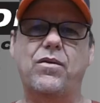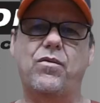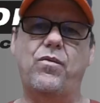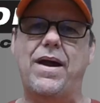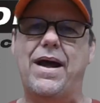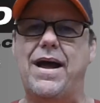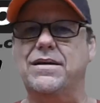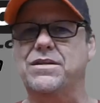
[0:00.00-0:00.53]

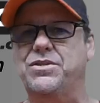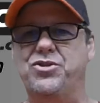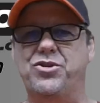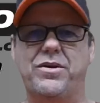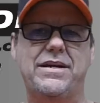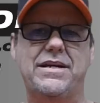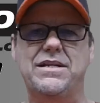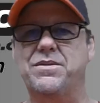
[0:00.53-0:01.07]
Rocks,
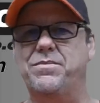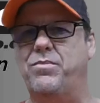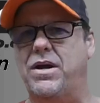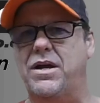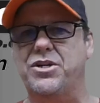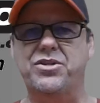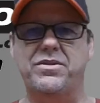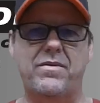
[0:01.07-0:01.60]
trees,
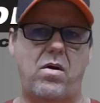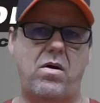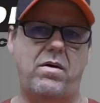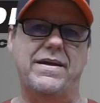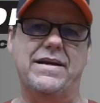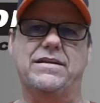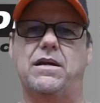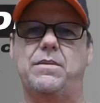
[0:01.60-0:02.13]
brush, all
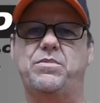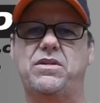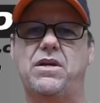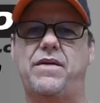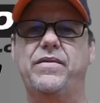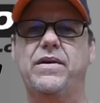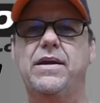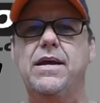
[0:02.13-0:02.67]
that type of stuff.